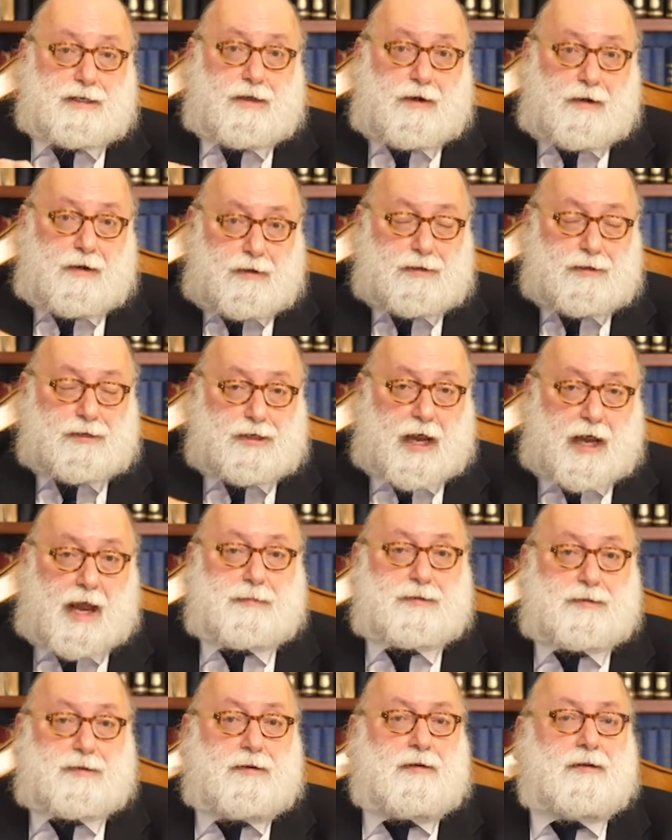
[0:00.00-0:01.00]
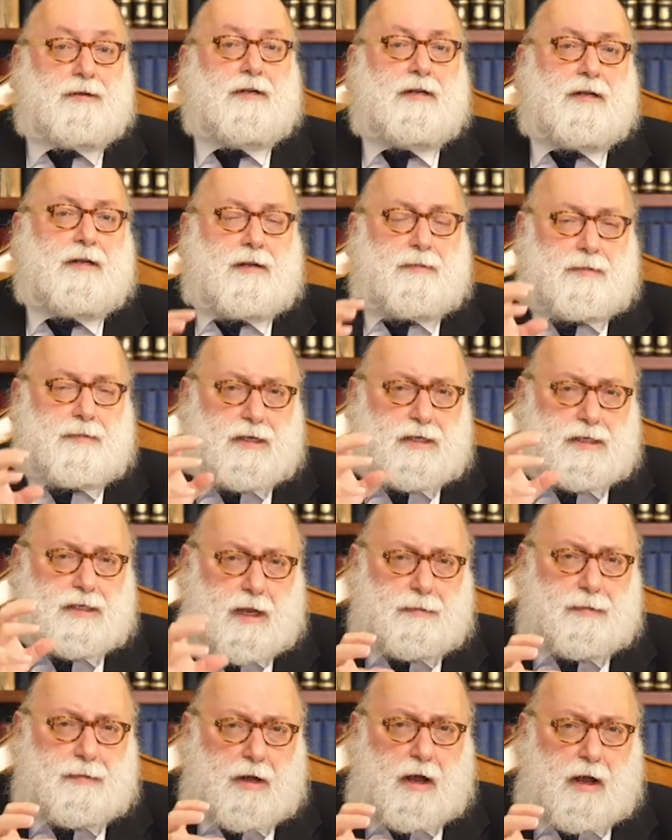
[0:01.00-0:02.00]
in the whole chapter. Let's
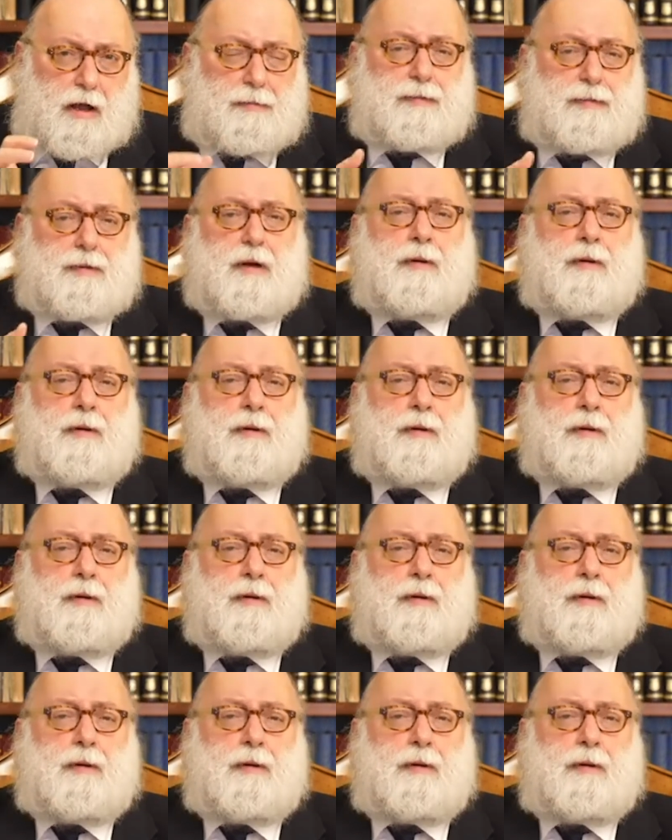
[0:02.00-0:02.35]
sum it up,